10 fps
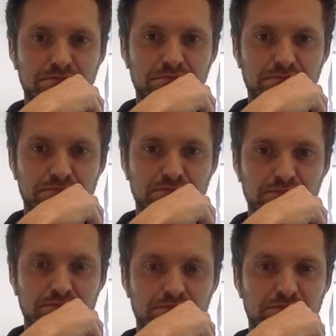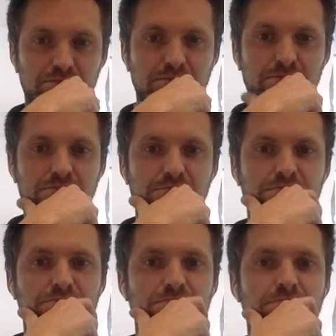
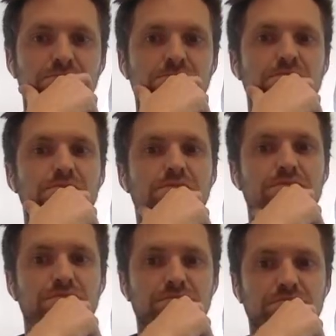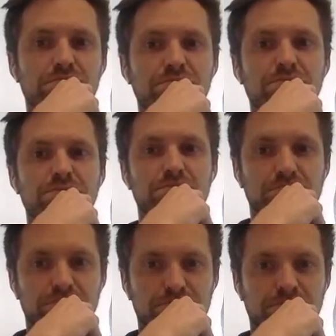
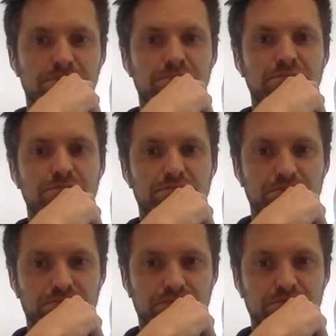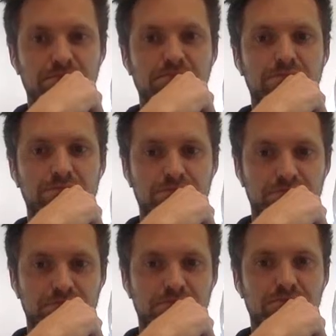
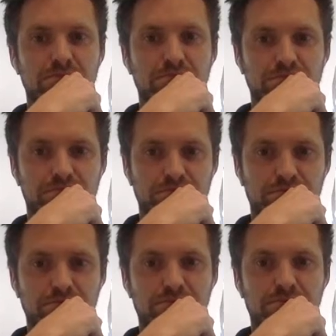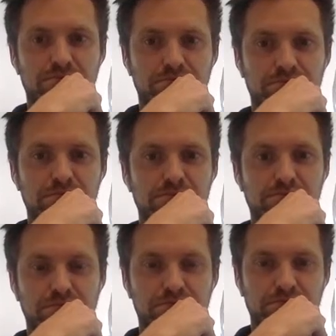
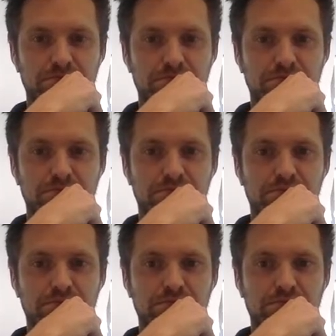No words are spoken by the person on screen.